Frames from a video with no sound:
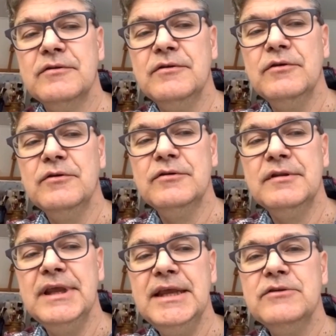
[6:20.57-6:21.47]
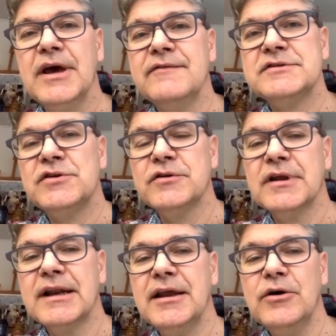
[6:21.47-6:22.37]
You need to have a
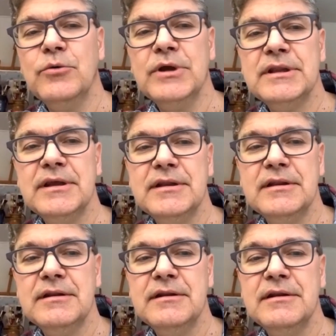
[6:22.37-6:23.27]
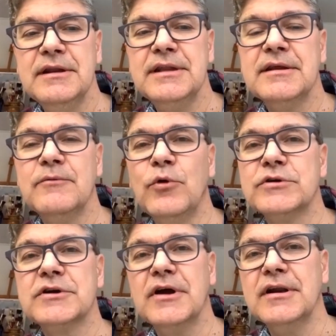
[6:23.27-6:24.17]
certain glow in the
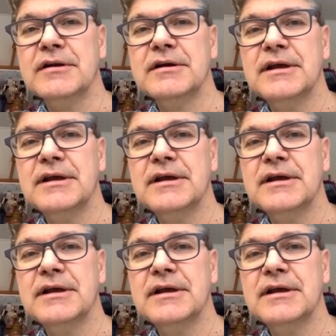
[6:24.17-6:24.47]
watercolor,